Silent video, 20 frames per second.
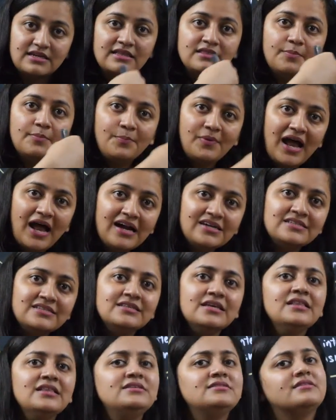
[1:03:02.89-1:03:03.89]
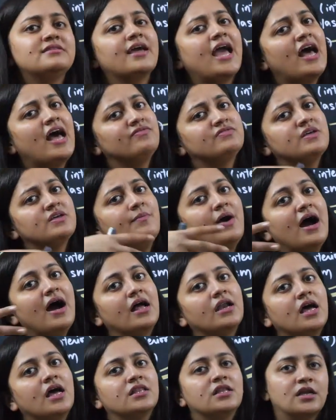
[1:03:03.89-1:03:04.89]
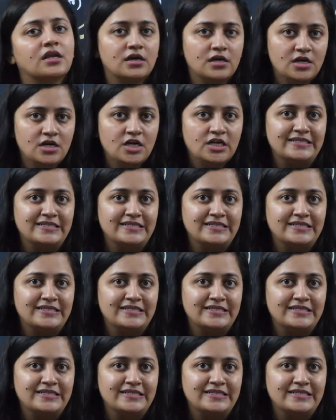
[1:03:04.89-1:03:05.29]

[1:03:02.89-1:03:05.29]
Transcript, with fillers: In the plant cells, they have some another